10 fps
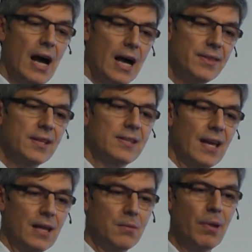
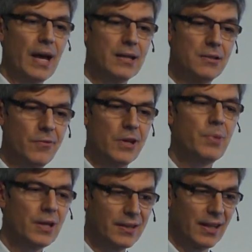understand by
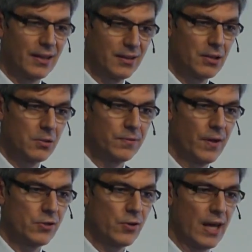rebuilding those
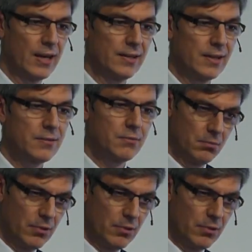functionalities,